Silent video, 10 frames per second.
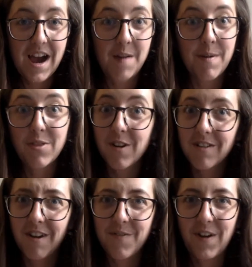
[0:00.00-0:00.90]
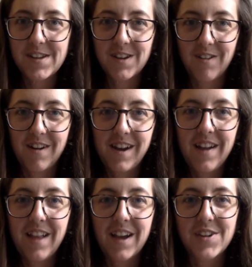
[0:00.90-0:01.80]
My third grade friends at Grand Isle
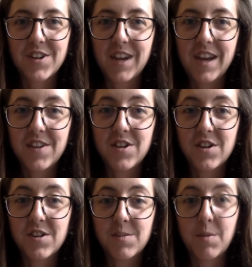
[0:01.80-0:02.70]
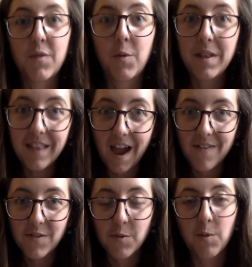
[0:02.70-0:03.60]
actually, just before we
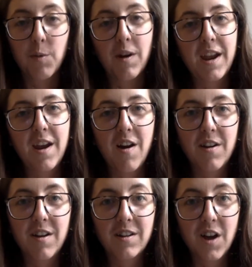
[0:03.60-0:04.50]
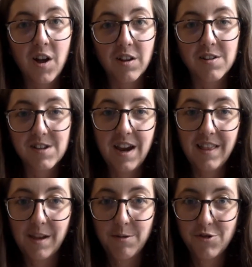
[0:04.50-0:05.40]
left, were working on a color sign
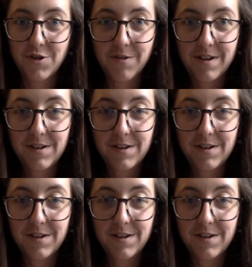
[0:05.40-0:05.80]
language unit.